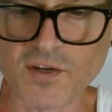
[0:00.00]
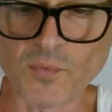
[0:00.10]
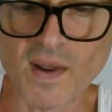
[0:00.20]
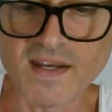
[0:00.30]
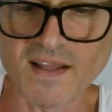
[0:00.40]

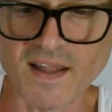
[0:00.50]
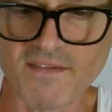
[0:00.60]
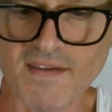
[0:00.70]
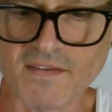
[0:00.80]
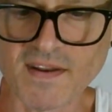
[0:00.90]
wait till I
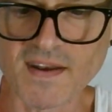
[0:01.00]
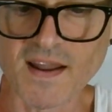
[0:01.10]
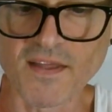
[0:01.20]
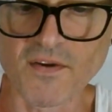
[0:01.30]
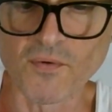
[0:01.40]
found
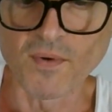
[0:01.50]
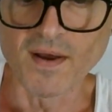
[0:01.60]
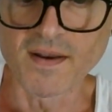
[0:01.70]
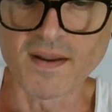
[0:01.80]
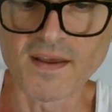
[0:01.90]
another
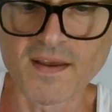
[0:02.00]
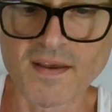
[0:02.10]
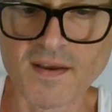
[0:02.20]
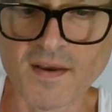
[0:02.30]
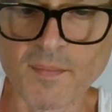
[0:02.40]
one.
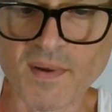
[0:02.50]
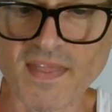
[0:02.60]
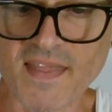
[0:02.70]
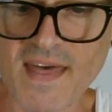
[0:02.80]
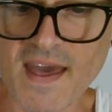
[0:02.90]

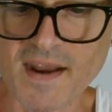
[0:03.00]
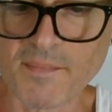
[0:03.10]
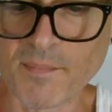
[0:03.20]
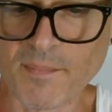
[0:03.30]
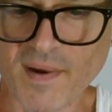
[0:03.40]
But
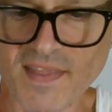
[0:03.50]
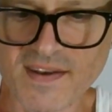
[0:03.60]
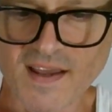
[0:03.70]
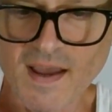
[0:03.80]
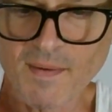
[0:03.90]
then, by the
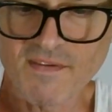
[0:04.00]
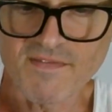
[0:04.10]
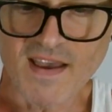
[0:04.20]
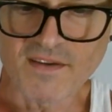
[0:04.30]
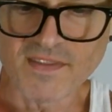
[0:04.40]
time I
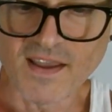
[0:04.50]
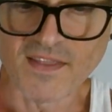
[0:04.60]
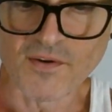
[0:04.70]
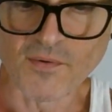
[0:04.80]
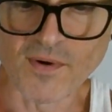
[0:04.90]
found the
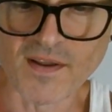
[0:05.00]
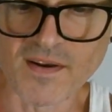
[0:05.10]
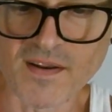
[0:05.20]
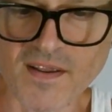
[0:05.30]
other one,